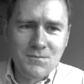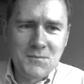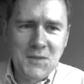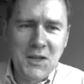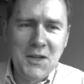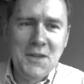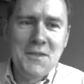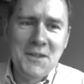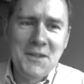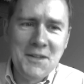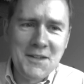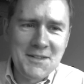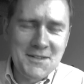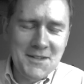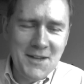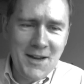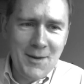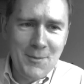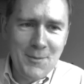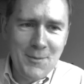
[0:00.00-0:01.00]
in the
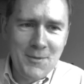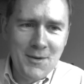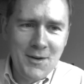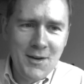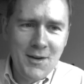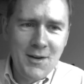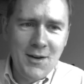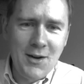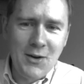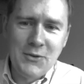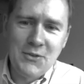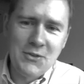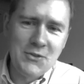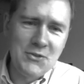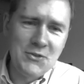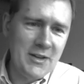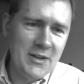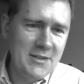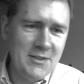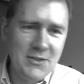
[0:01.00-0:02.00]
exam, I would
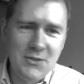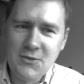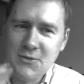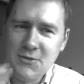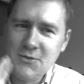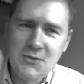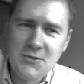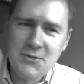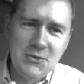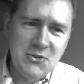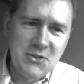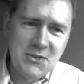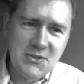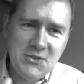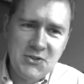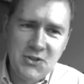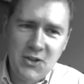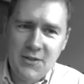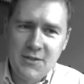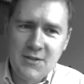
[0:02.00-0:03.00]
suggest you, you just
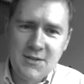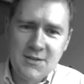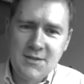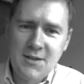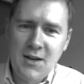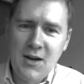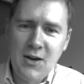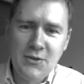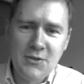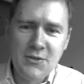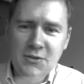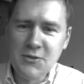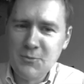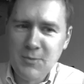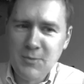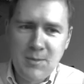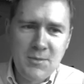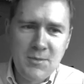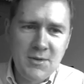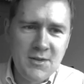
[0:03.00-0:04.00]
jot this down. You
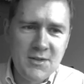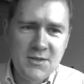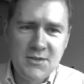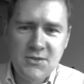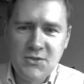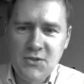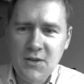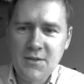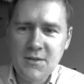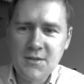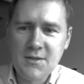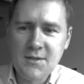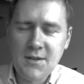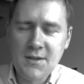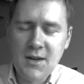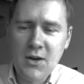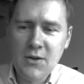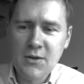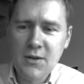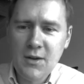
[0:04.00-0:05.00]
remember this, jot this
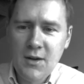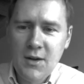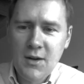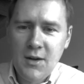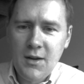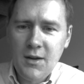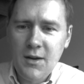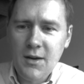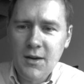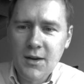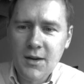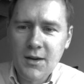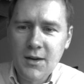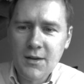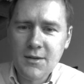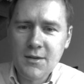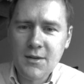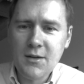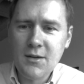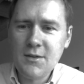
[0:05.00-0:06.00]
down,
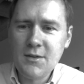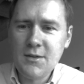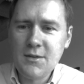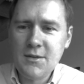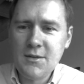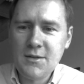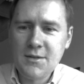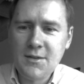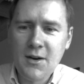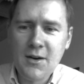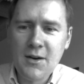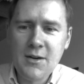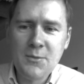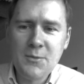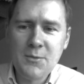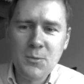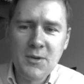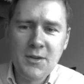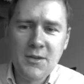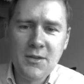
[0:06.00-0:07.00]
and uh, start
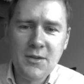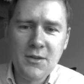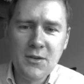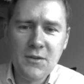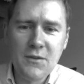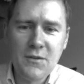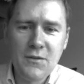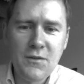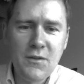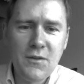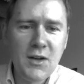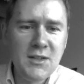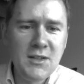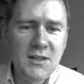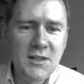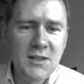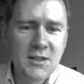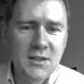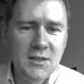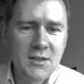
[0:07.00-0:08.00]
with the
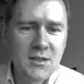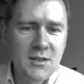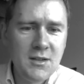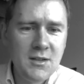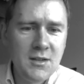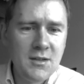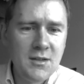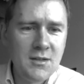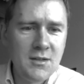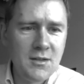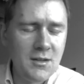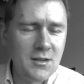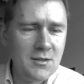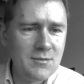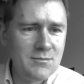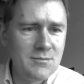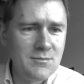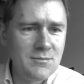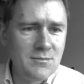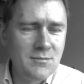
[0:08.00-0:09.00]
funny
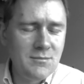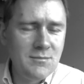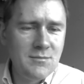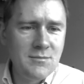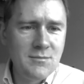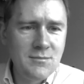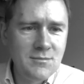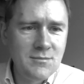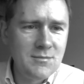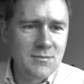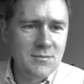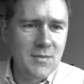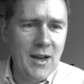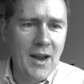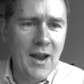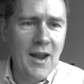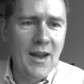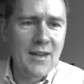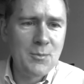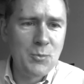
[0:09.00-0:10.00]
um,
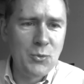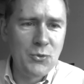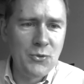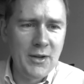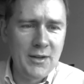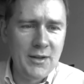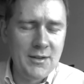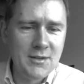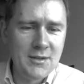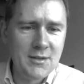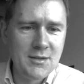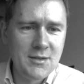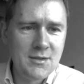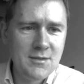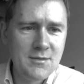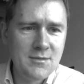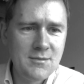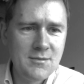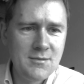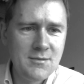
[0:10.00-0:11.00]
aspirated
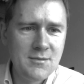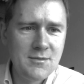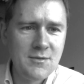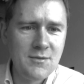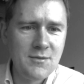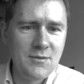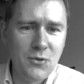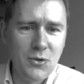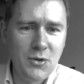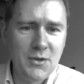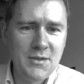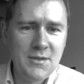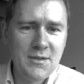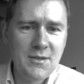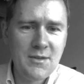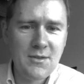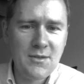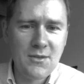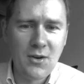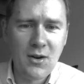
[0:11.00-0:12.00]
voiced
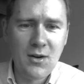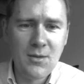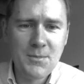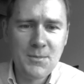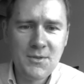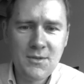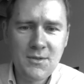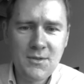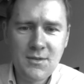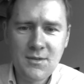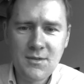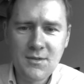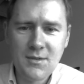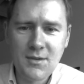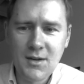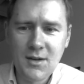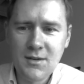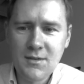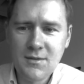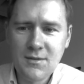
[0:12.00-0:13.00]
stops.
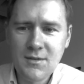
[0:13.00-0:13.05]
Yeah.